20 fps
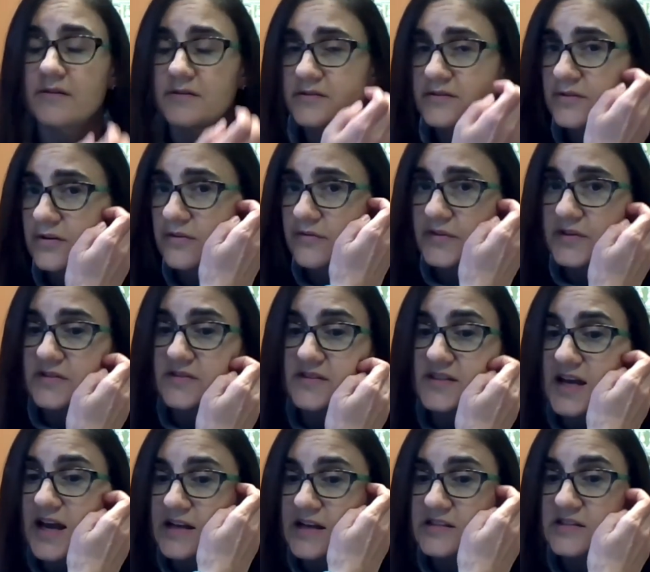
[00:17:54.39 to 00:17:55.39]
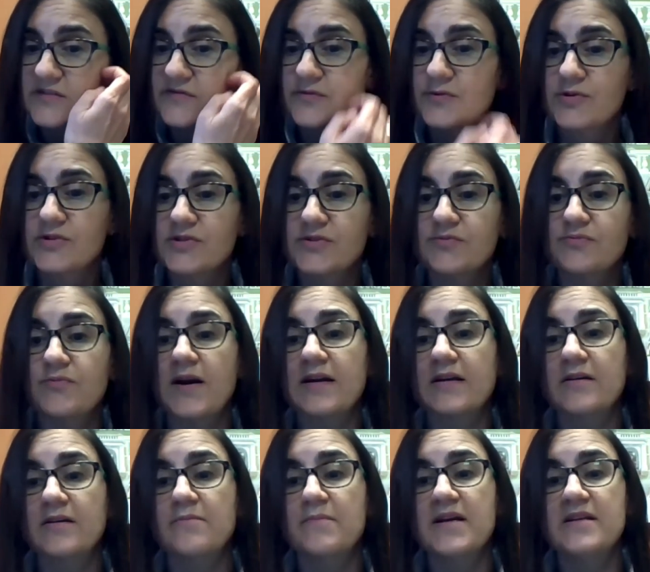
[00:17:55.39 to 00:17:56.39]
Service Task Force
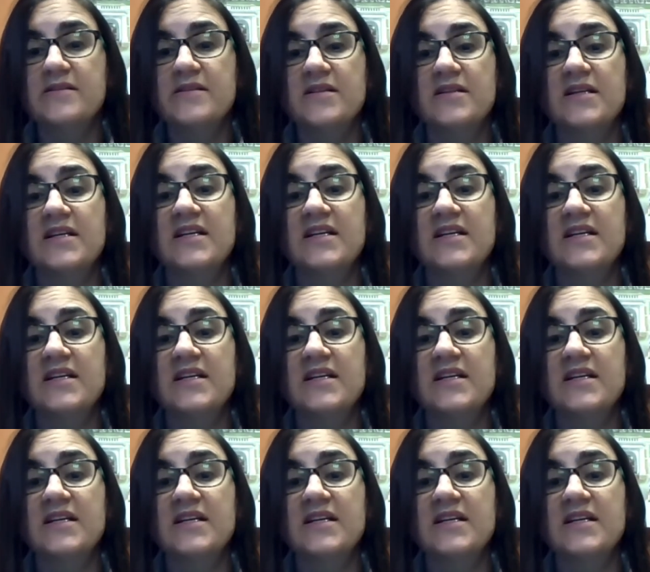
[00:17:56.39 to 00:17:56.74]
recommended